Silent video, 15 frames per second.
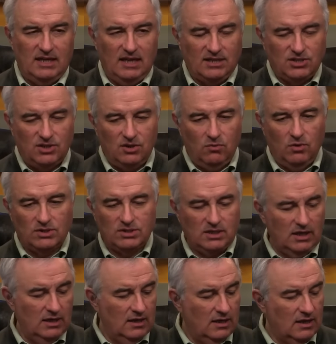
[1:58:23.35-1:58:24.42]
Let you know what's
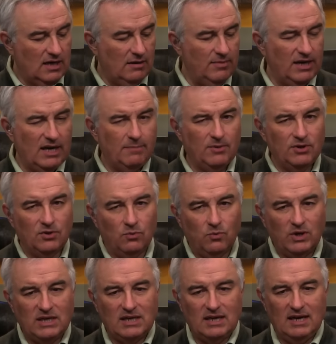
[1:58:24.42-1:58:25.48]
coming up on the
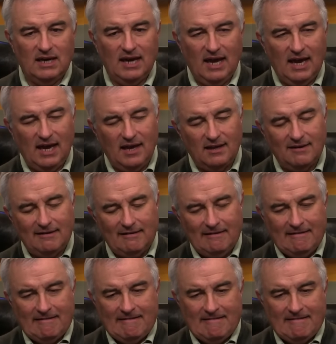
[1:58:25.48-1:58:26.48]
week ahead.